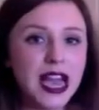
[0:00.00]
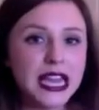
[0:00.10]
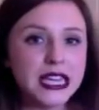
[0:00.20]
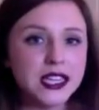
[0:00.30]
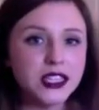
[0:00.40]

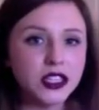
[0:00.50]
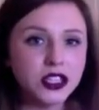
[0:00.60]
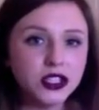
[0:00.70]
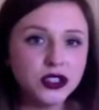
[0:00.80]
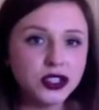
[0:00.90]
and
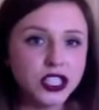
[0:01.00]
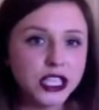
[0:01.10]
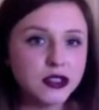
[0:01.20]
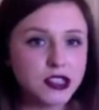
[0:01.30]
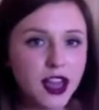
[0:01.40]
usually
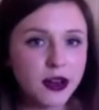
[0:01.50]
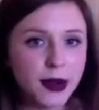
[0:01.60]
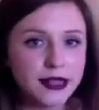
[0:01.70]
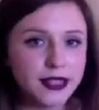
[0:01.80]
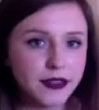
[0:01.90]
goes down
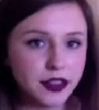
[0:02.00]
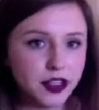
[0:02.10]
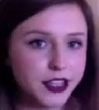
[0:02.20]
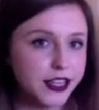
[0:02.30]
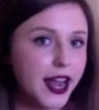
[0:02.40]
about
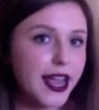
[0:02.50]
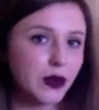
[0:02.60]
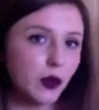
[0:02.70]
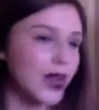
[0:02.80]
7:30 or 8,